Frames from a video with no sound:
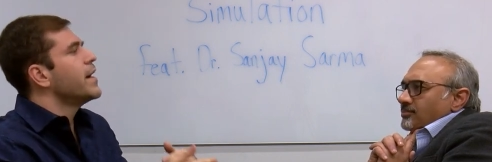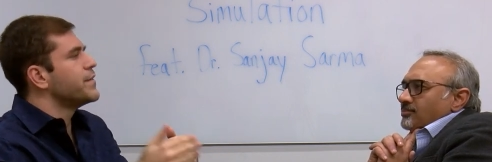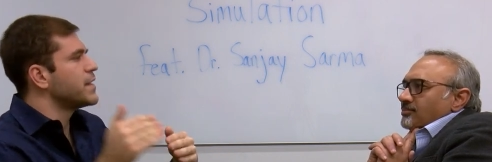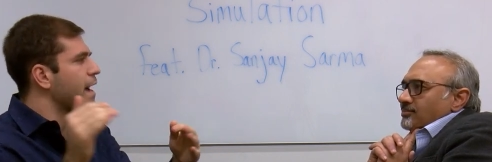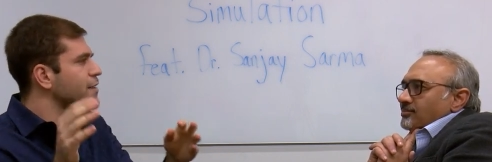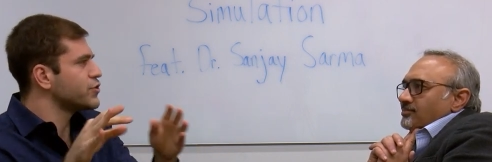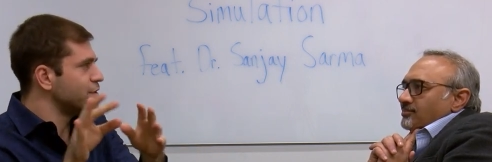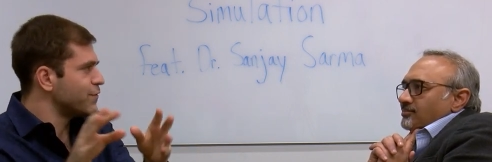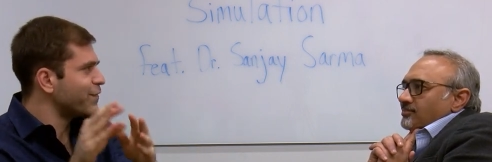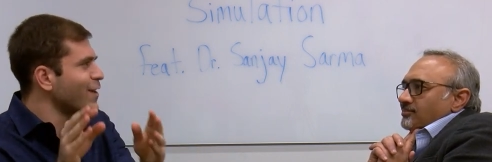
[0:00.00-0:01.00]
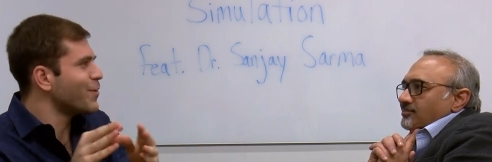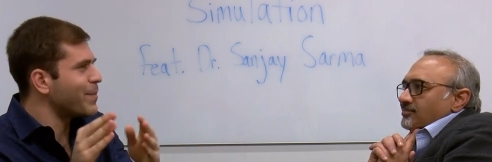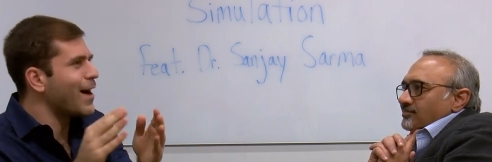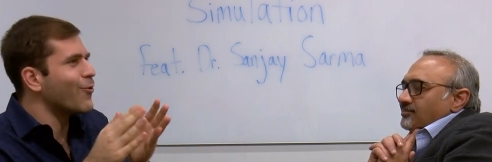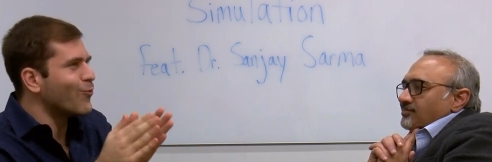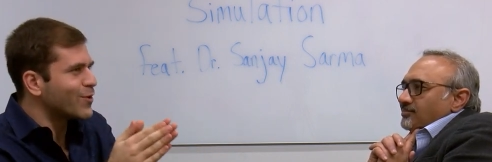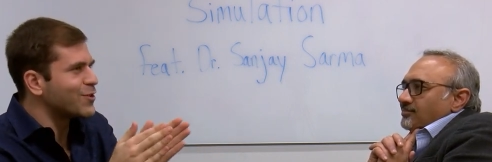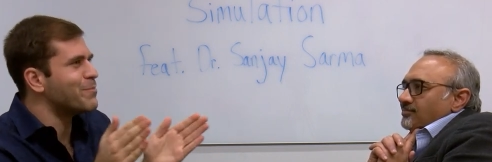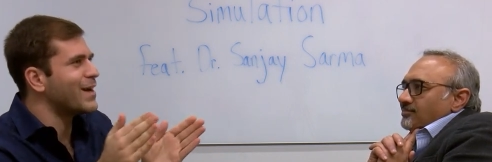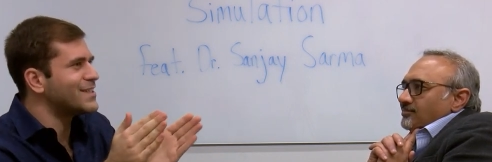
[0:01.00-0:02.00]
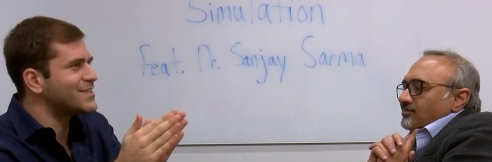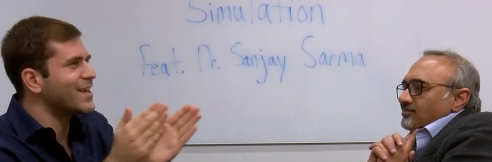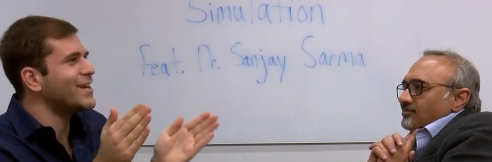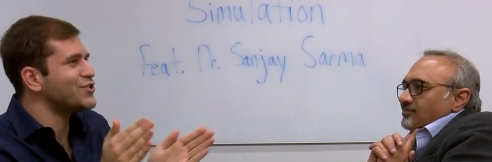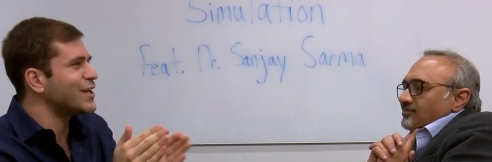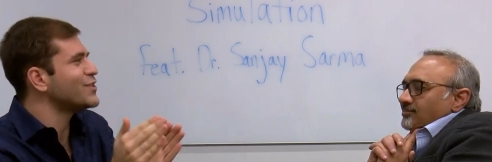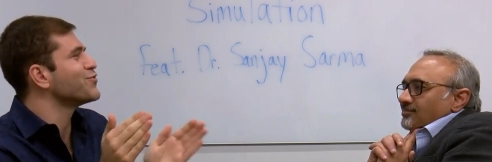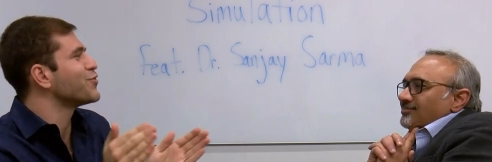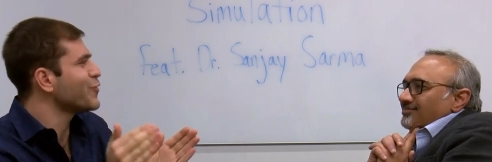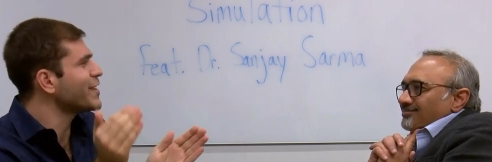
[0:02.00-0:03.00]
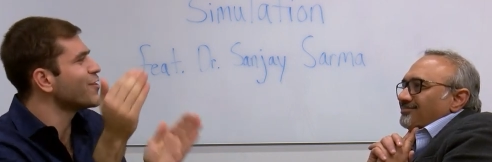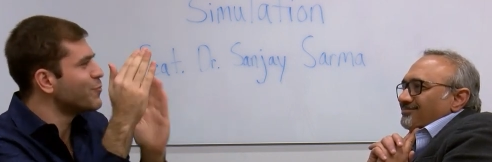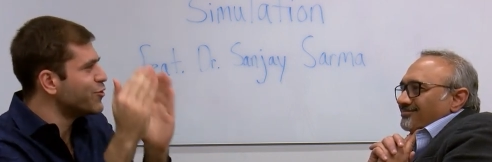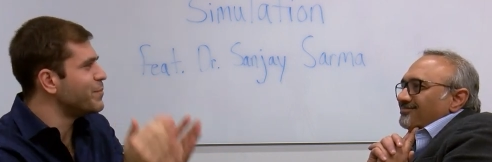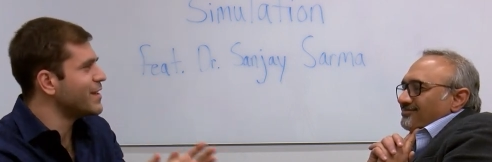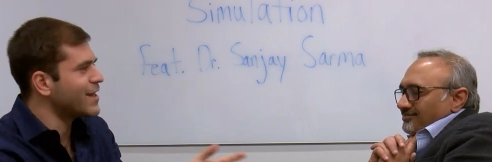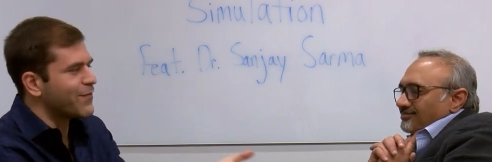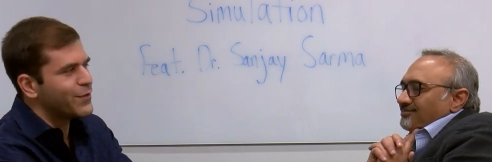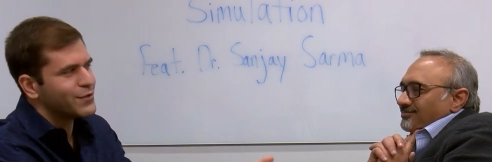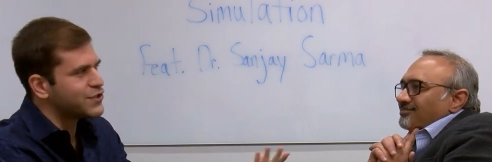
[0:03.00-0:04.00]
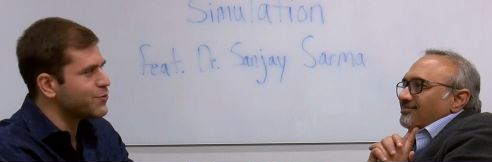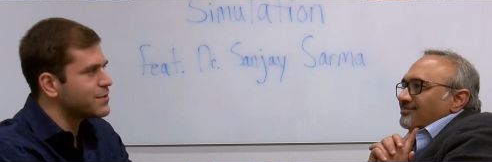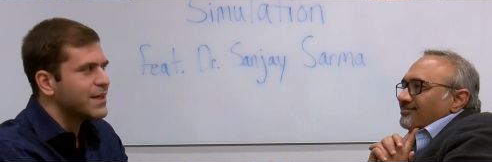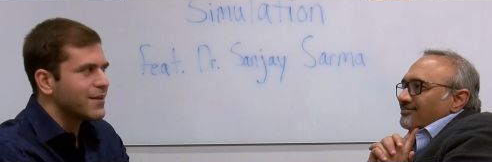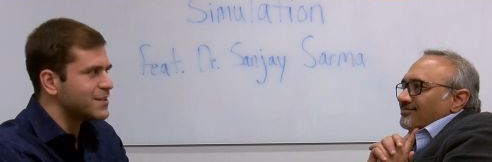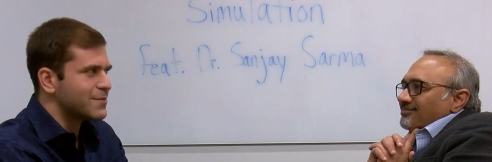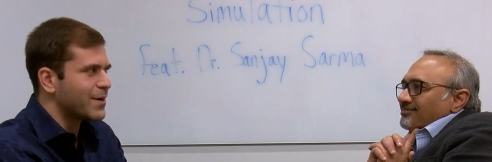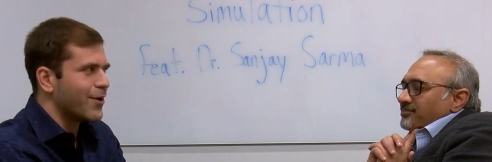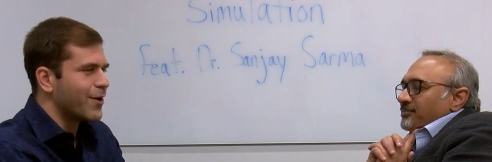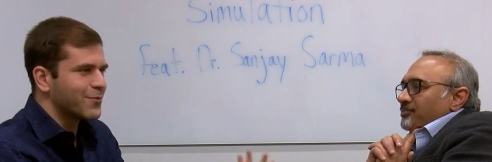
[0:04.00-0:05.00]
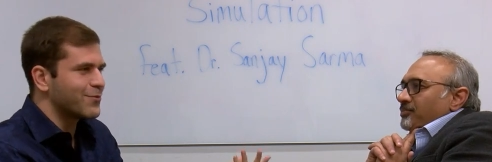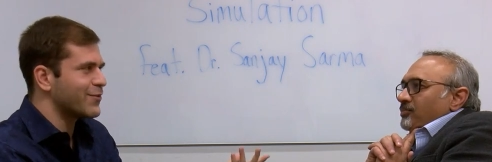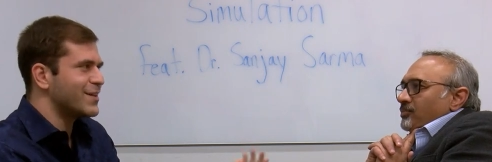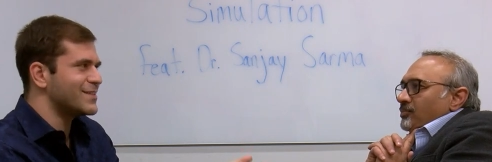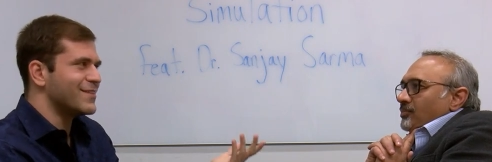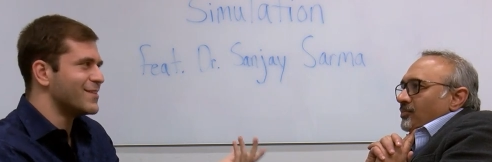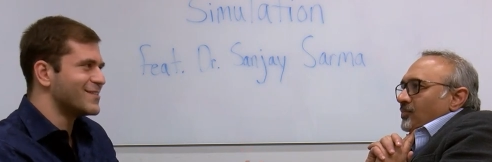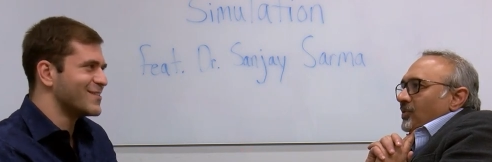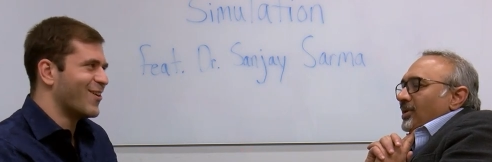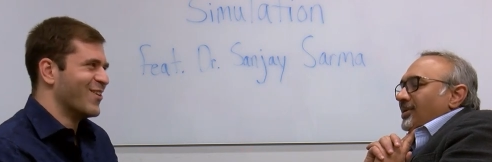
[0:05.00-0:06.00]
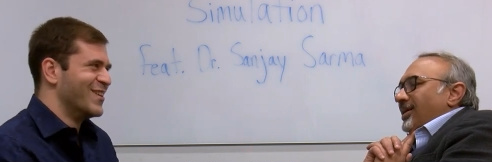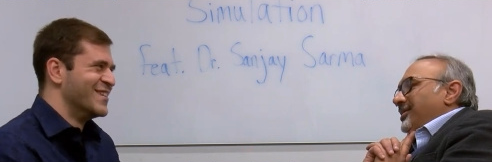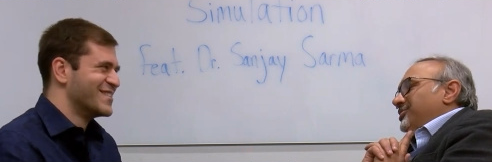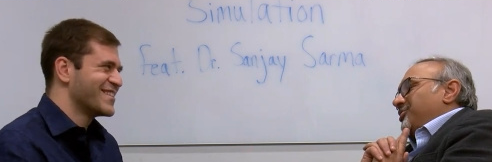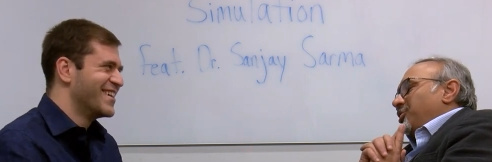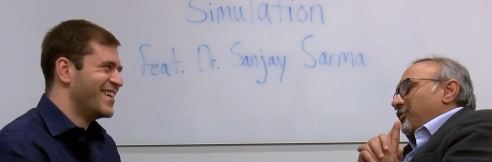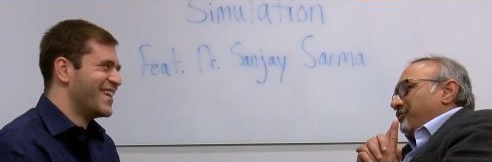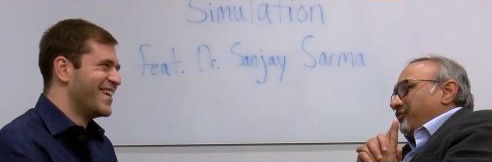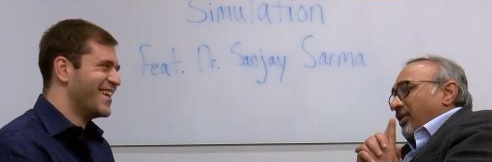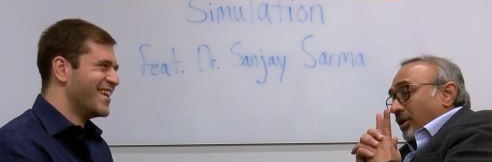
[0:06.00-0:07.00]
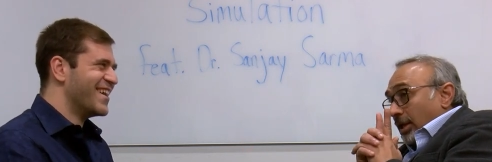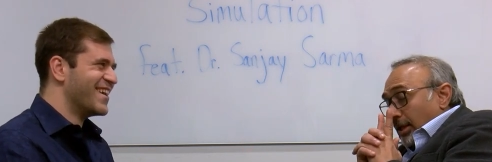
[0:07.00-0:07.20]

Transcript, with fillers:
Speaker 1: and then actually develop out what the best educational curriculum would be in that field. So tell us about how crazy this all
Speaker 2: is. Yeah, it's a lot of fun.